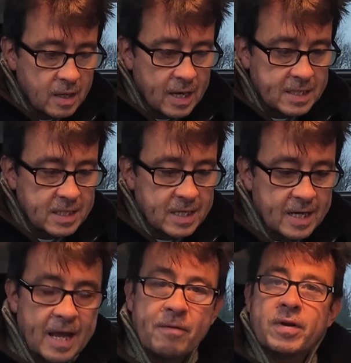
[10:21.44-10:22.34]
As I
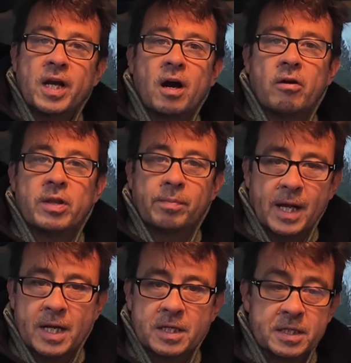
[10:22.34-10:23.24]
said, every car on the
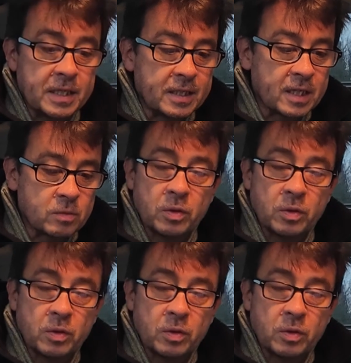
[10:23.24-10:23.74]
planet this thing does.